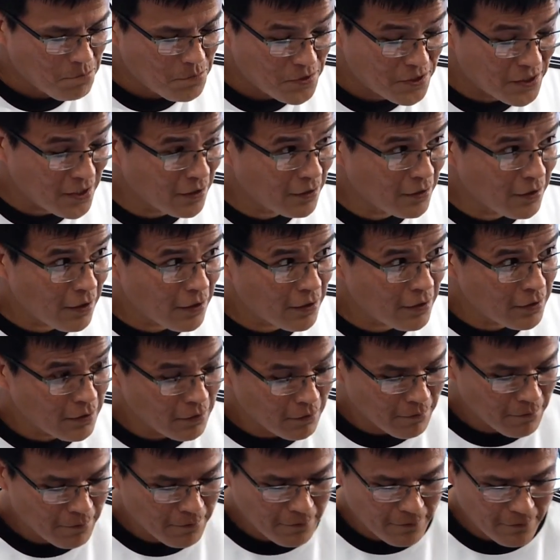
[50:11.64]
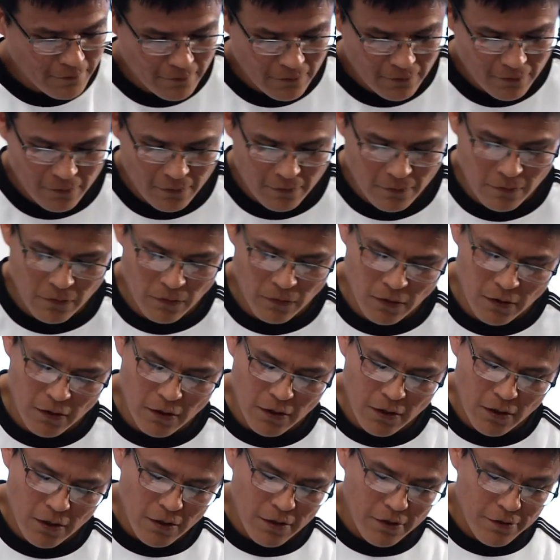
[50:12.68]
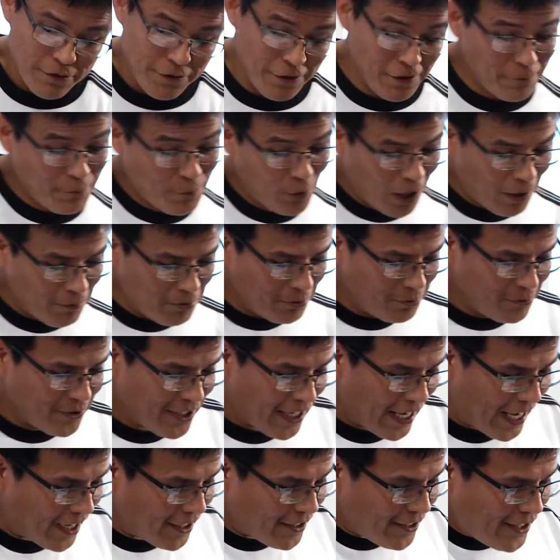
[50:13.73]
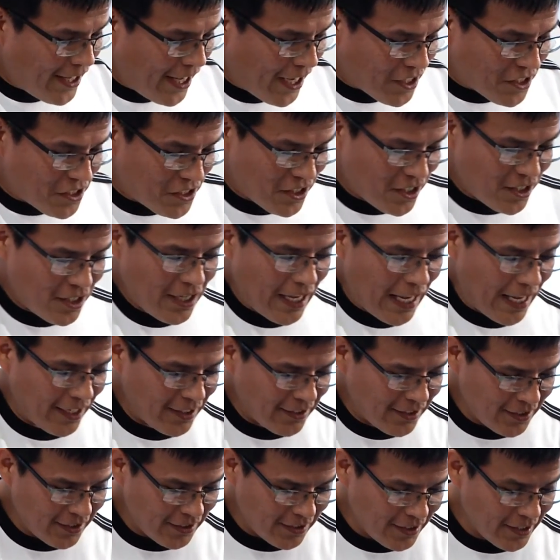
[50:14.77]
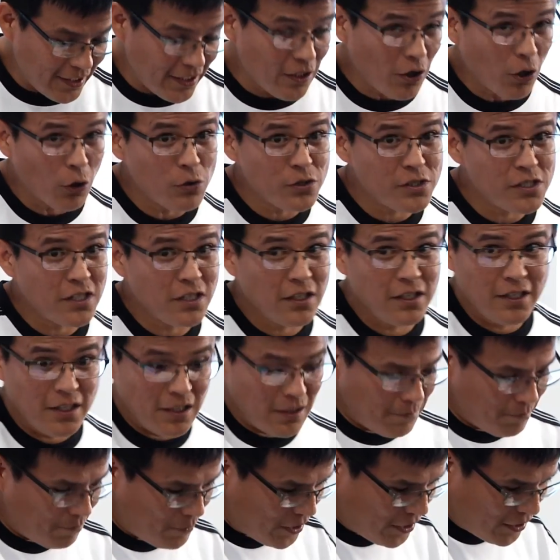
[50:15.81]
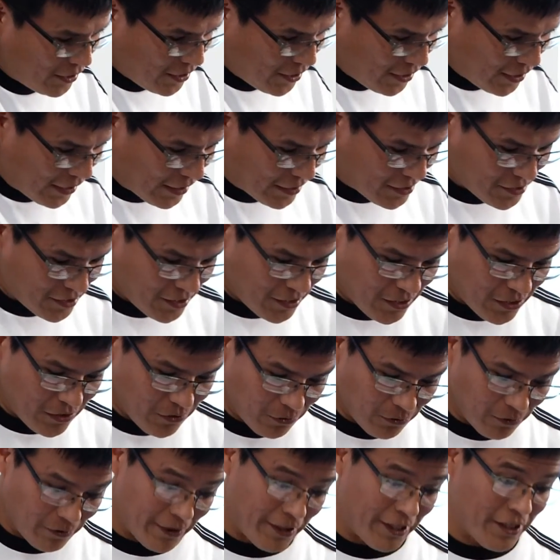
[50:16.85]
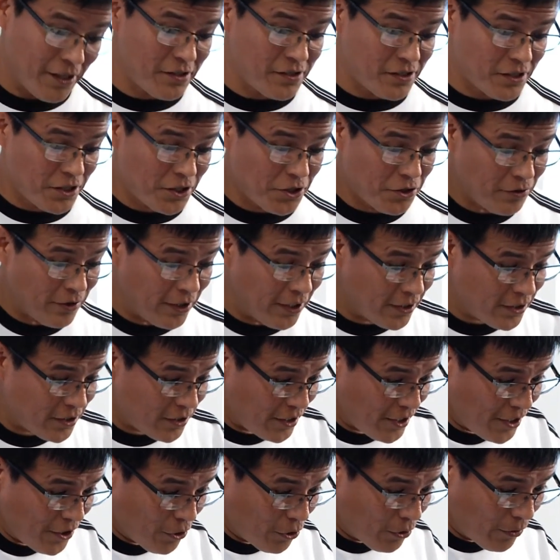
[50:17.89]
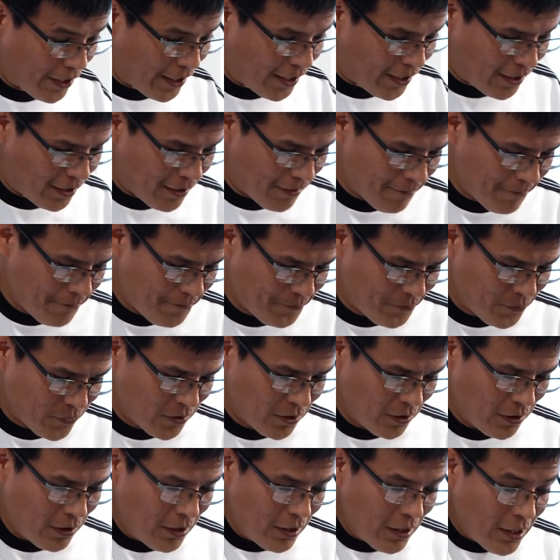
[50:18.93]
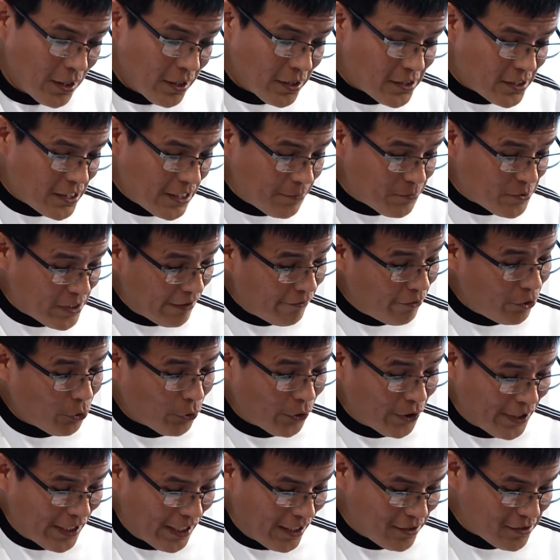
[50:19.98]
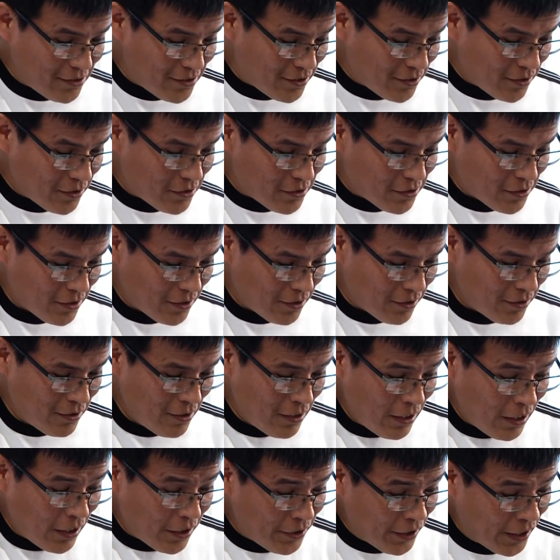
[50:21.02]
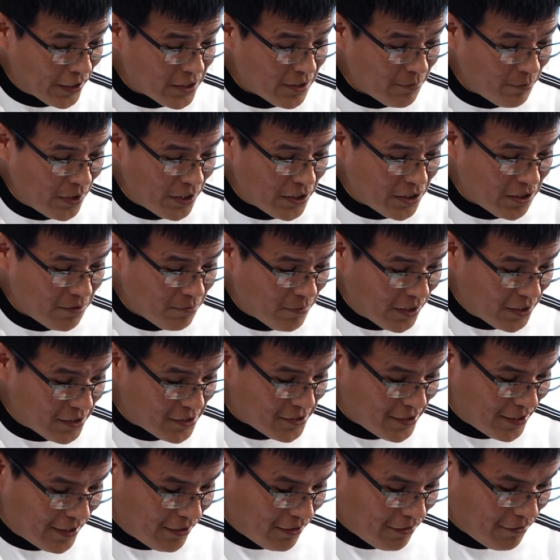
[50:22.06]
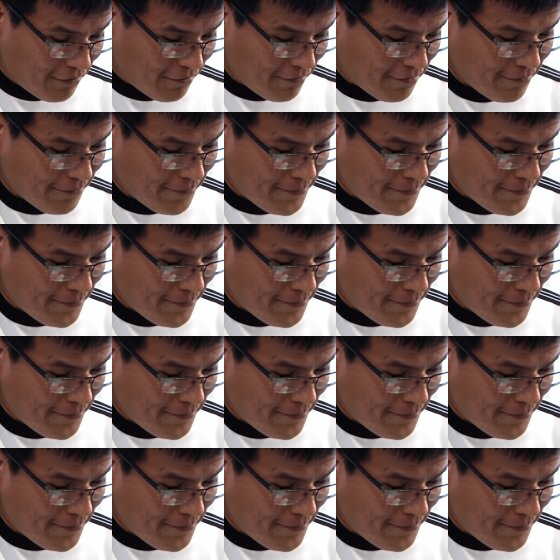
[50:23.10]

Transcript: Still nothing? You're probably ADHD, ADD, OCD, PTSD, or here's a stretch, DOA. It seems everyone else is, not to mention myself.